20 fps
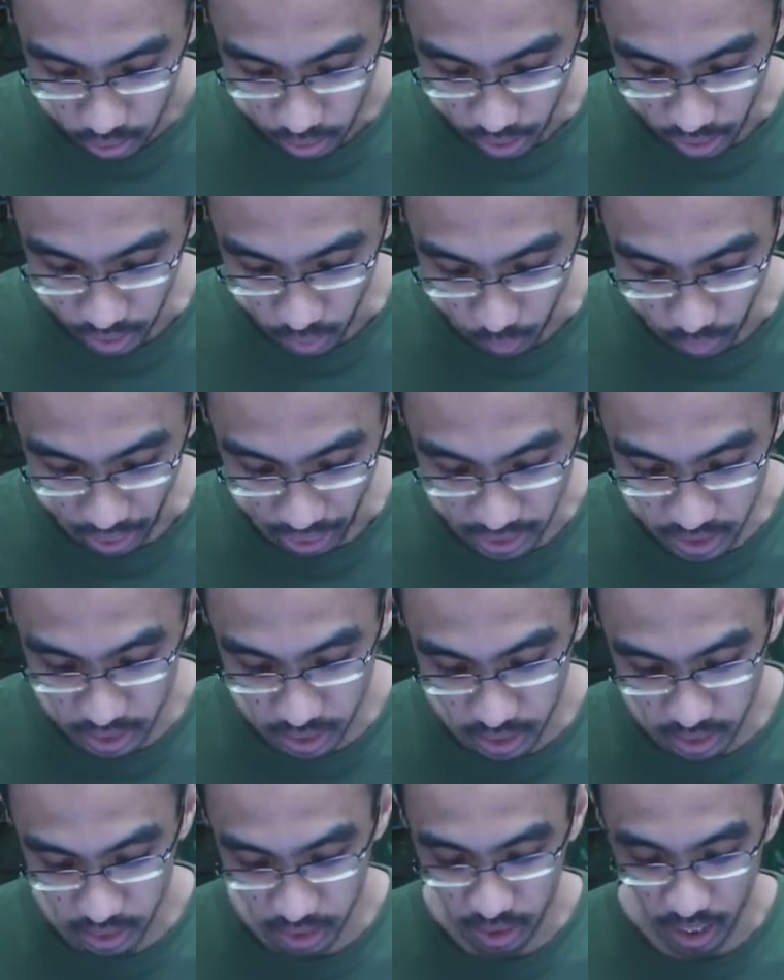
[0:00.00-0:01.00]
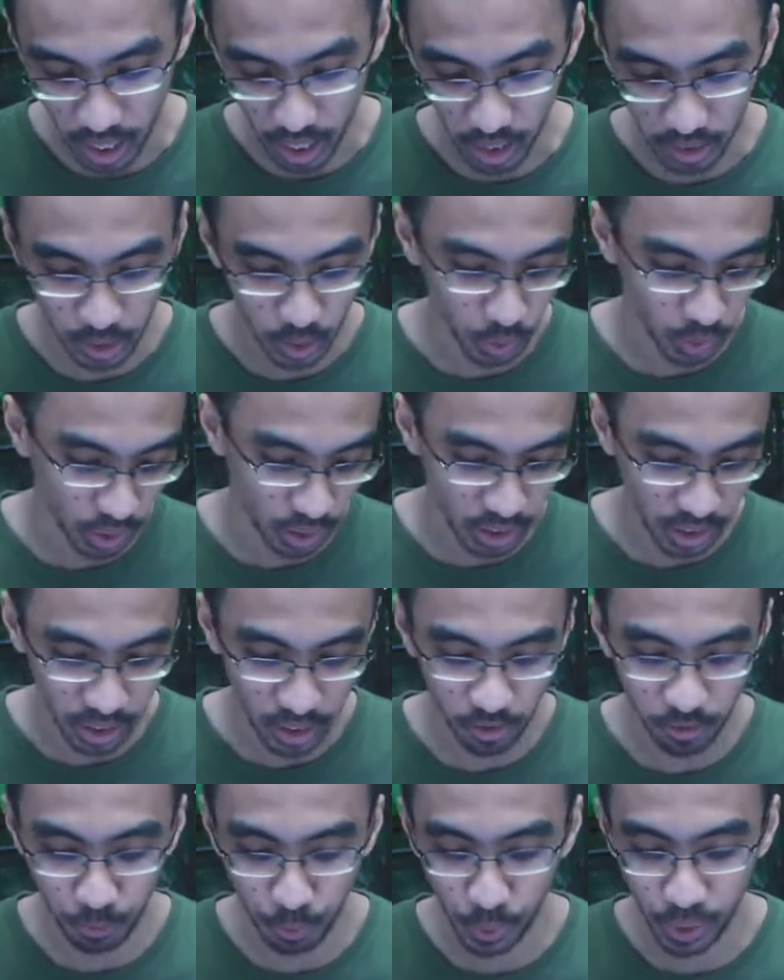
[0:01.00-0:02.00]
Anyway, I just did
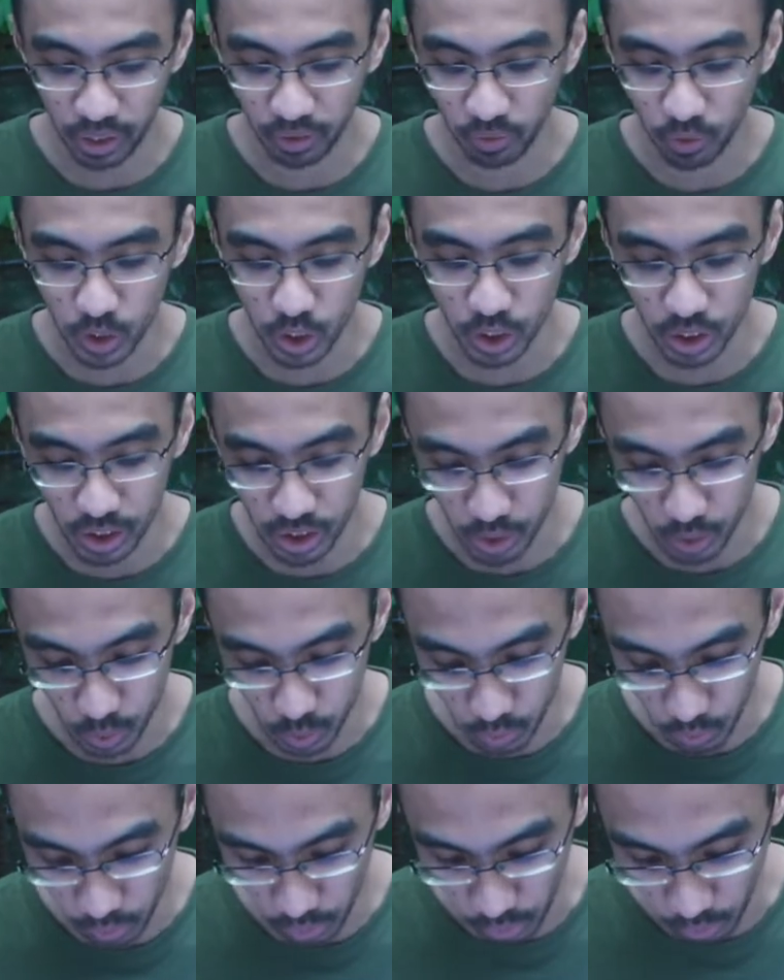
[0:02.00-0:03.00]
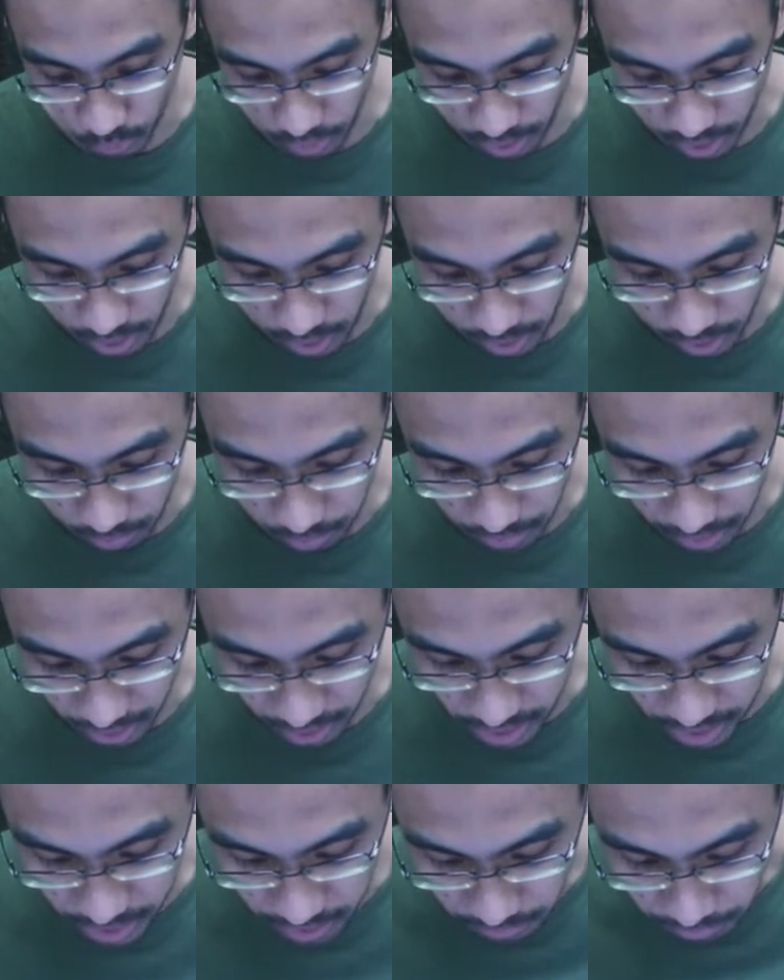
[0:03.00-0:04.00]
the pre-infusion just to look at it
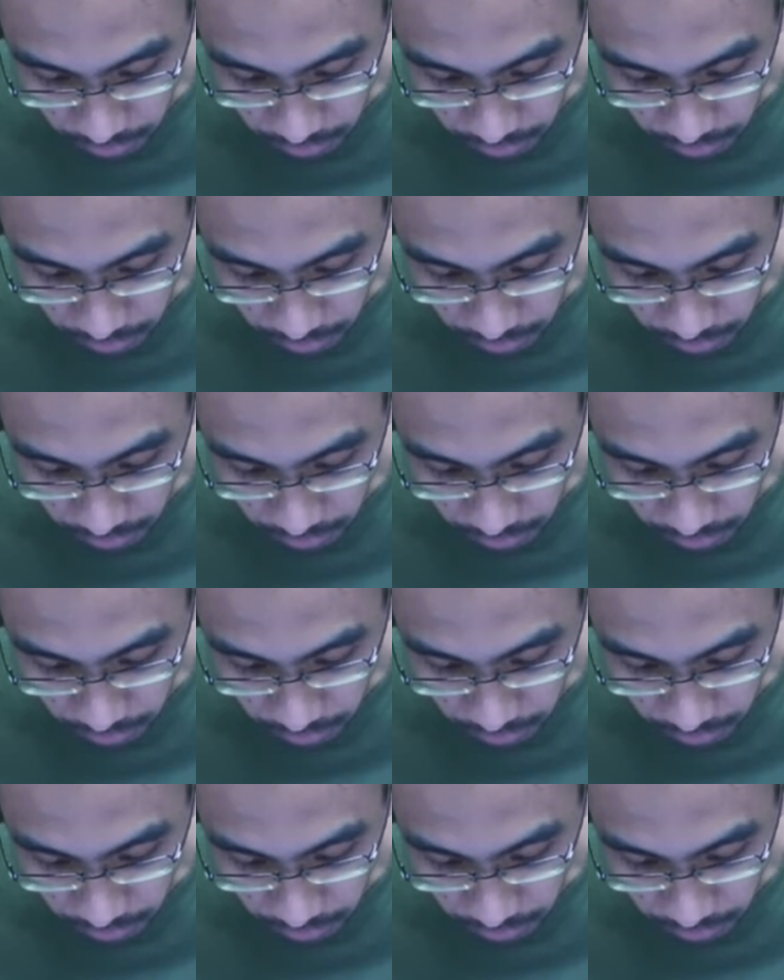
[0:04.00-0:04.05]
because